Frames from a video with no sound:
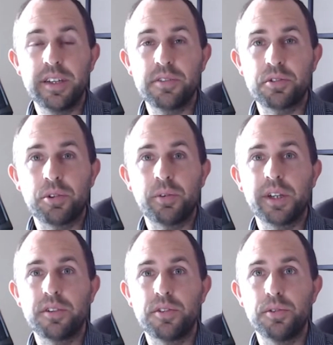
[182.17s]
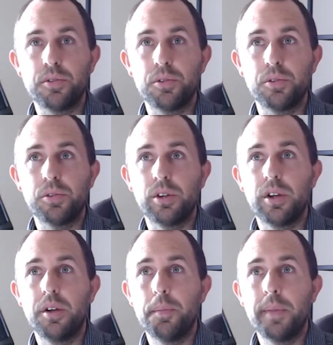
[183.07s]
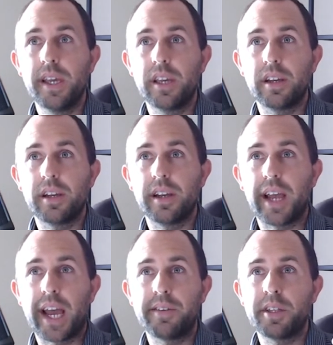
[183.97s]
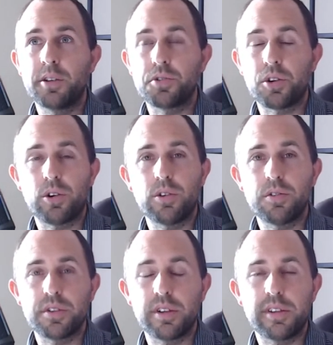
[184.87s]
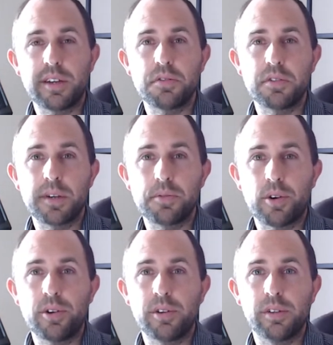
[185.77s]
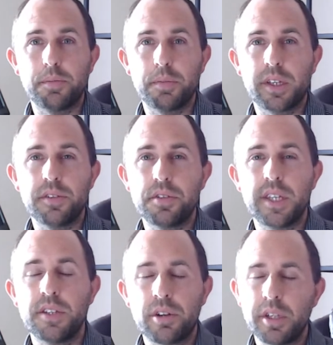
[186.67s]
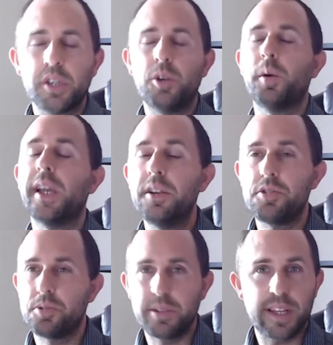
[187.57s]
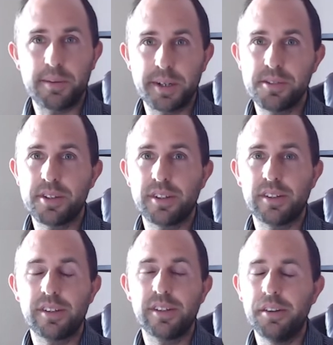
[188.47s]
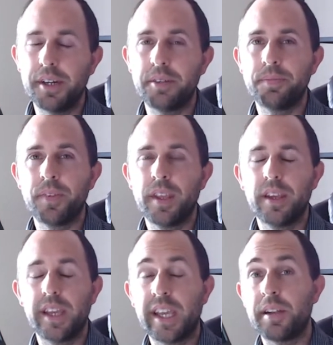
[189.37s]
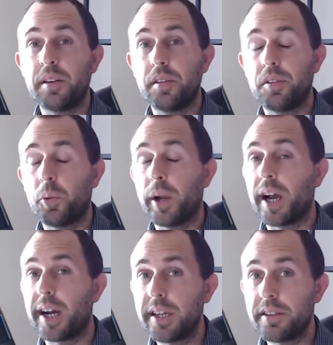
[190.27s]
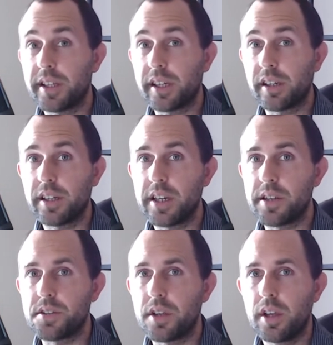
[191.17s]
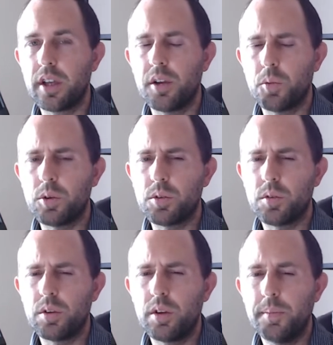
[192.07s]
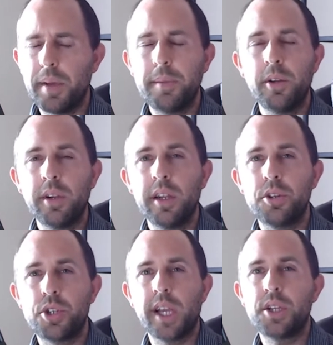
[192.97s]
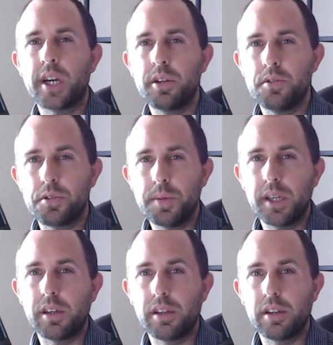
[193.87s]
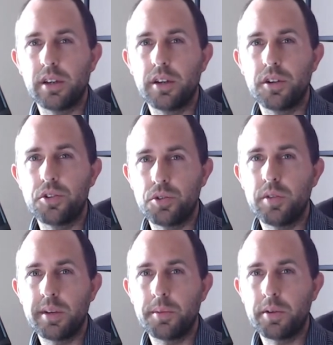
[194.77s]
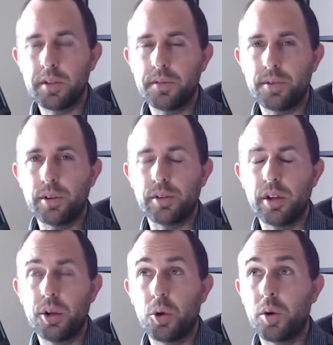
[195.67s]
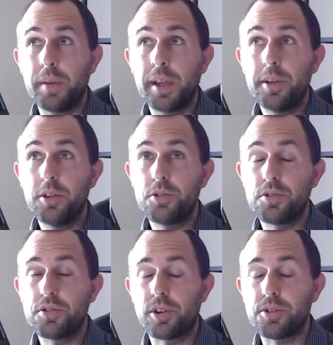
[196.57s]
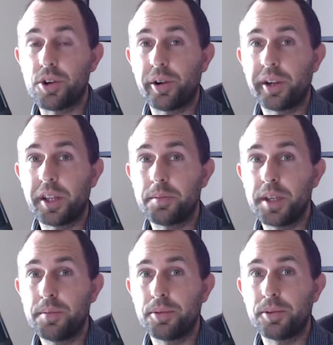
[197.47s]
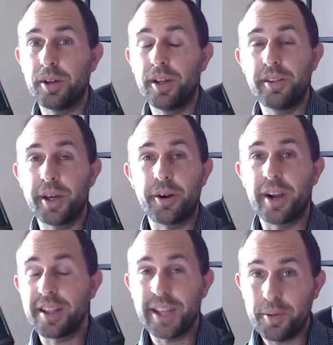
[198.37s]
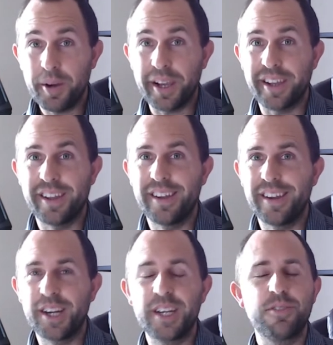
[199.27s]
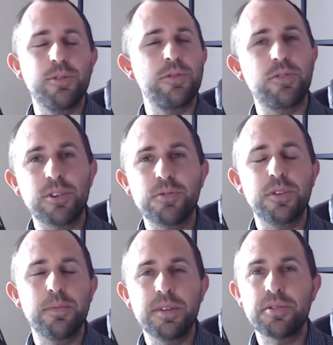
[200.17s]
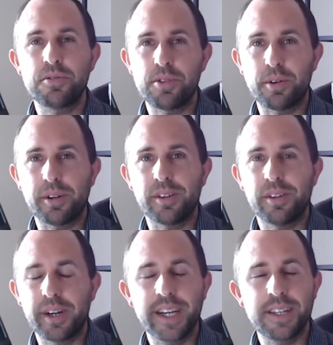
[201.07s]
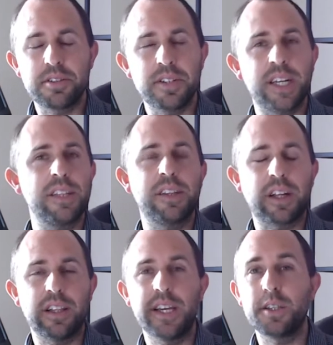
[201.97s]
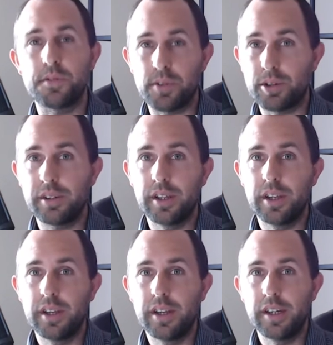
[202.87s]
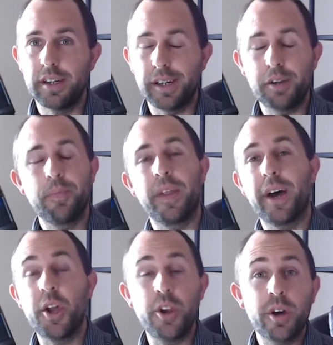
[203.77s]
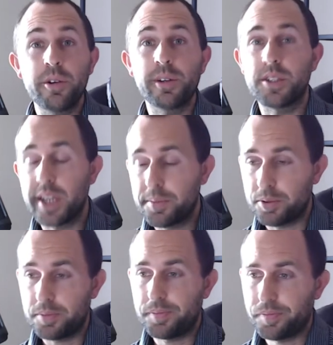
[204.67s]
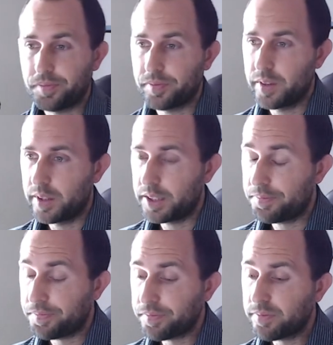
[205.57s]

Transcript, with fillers: is going to make having those calls 1,000 times harder, because he's already going into it with that mindset, right? And the way I think is, well, maybe you need to change how you speak to them over the phone, or maybe you should start targeting people that are not that way. Right, so it starts with the business owner, right? It's not the client's fault, right? Another example, all right?